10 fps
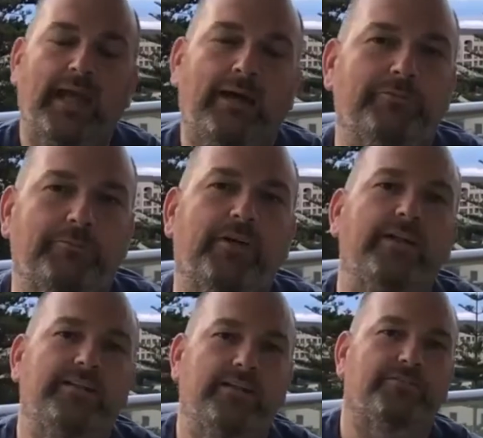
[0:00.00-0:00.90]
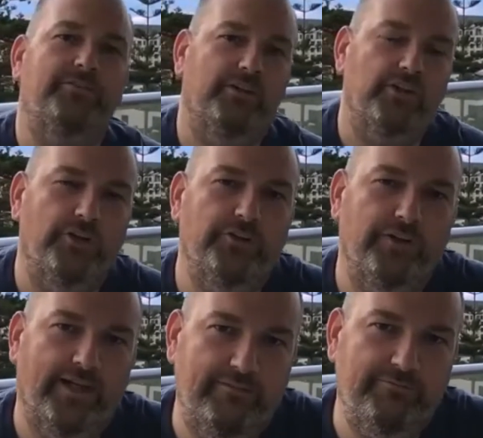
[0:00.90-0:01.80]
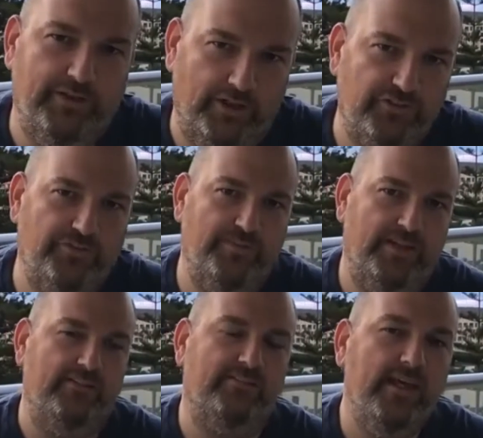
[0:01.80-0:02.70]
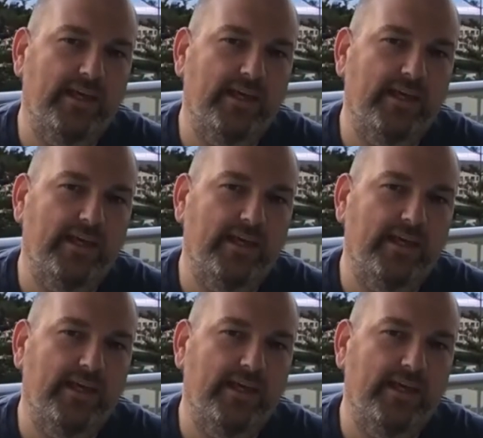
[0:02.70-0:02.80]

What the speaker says: and from very different underlying philosophies